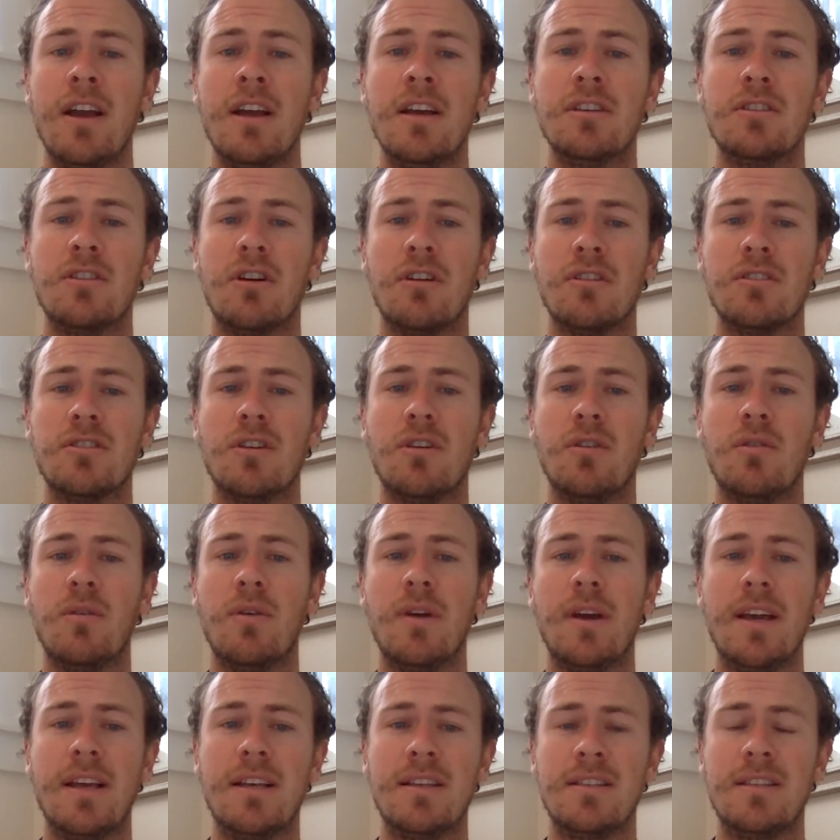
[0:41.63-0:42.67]
It also
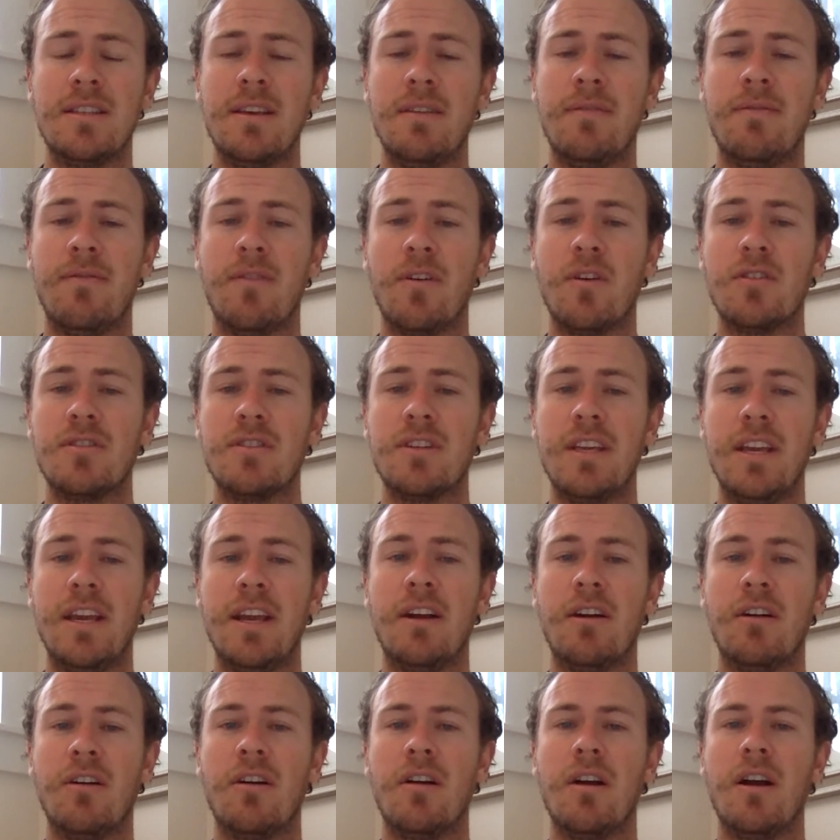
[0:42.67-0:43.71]
is the first
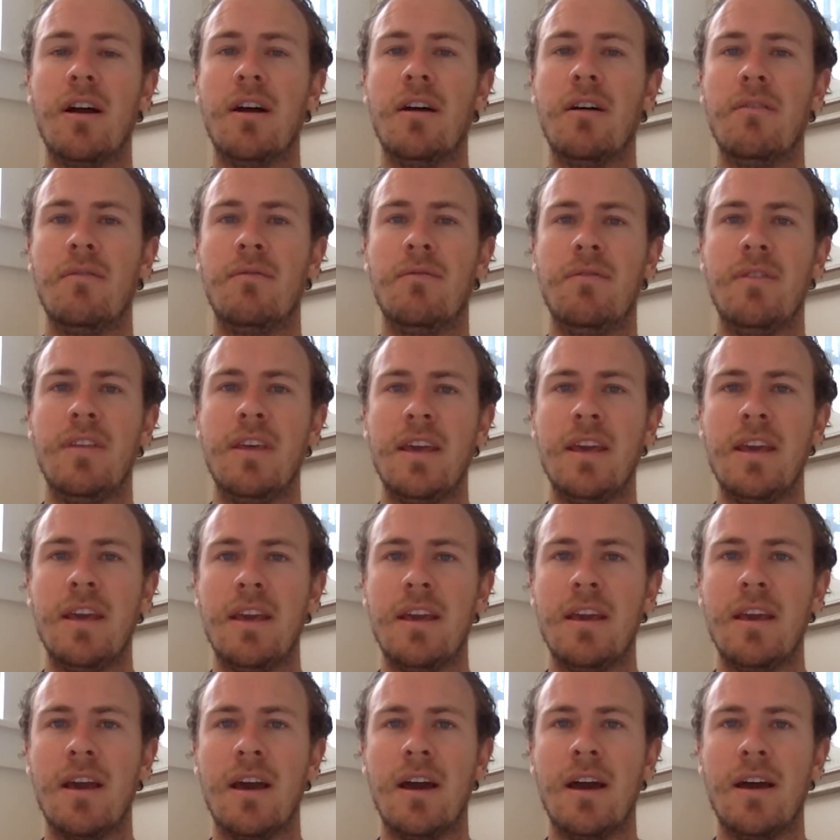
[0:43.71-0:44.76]
year of
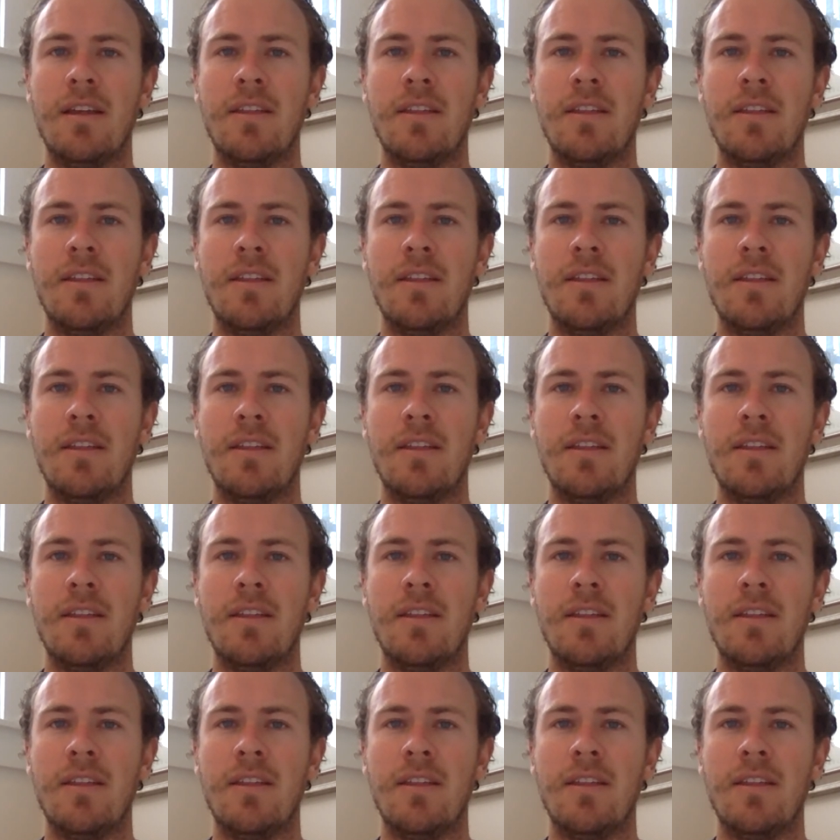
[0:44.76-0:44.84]
the